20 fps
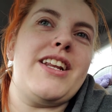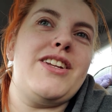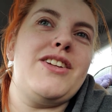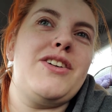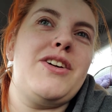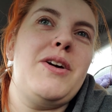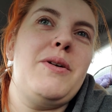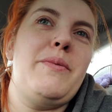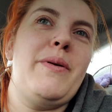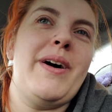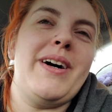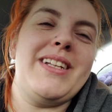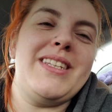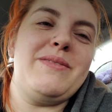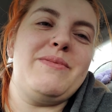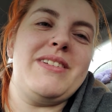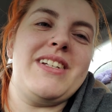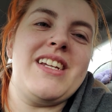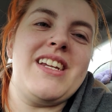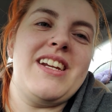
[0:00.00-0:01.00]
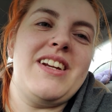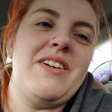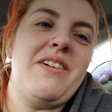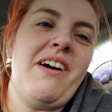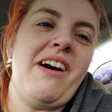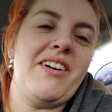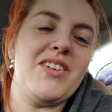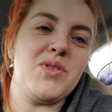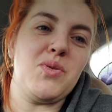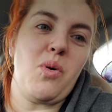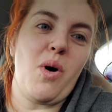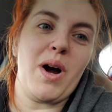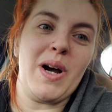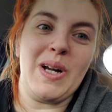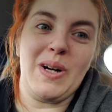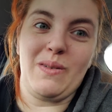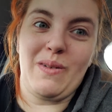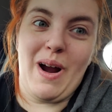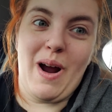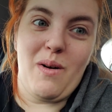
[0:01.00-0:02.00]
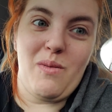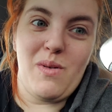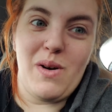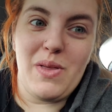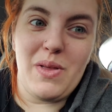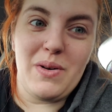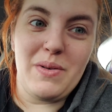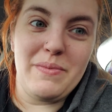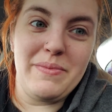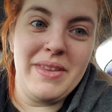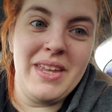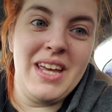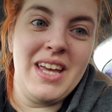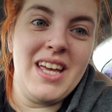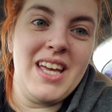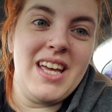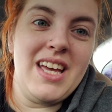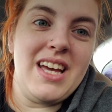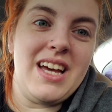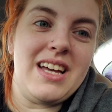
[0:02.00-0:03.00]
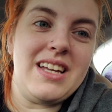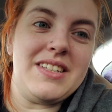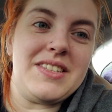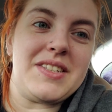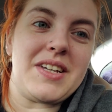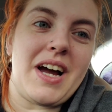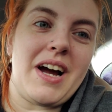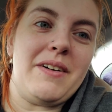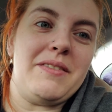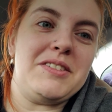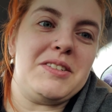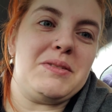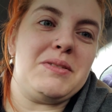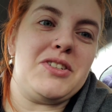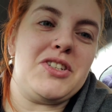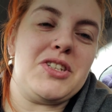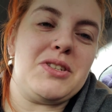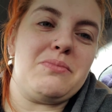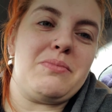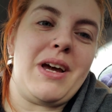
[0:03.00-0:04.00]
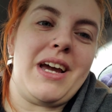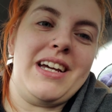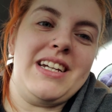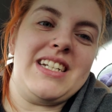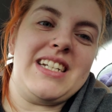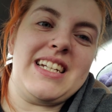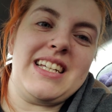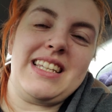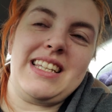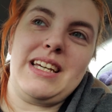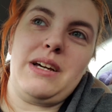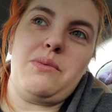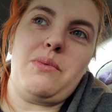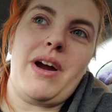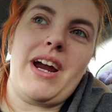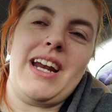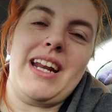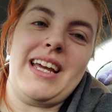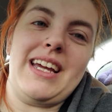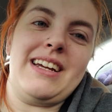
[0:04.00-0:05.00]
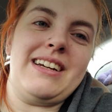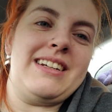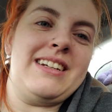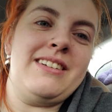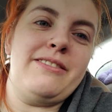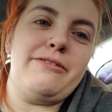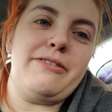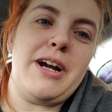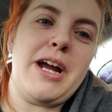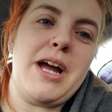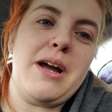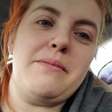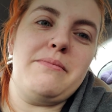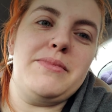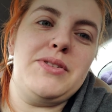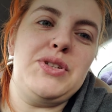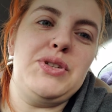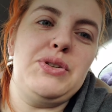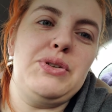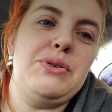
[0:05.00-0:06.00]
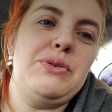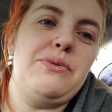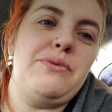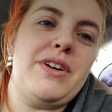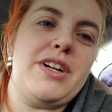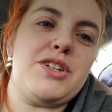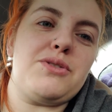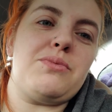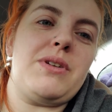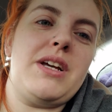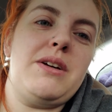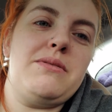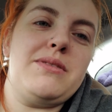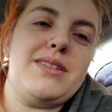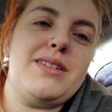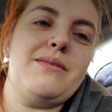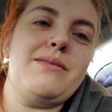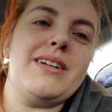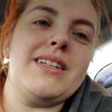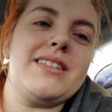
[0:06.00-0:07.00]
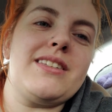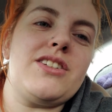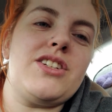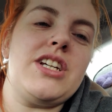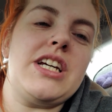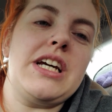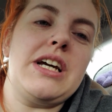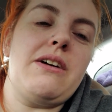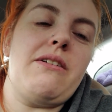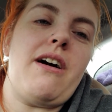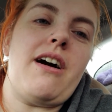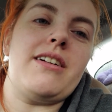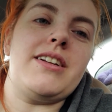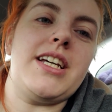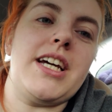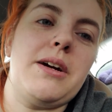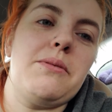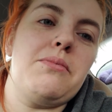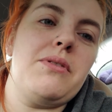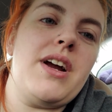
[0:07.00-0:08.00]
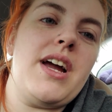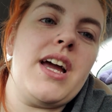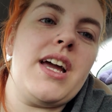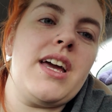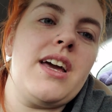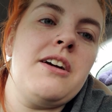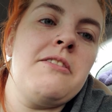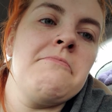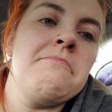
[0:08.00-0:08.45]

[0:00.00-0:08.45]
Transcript: coupons, but she knew I was walking around with them. So I was just patiently waiting for him to finish what he was doing so she can go out and take a break.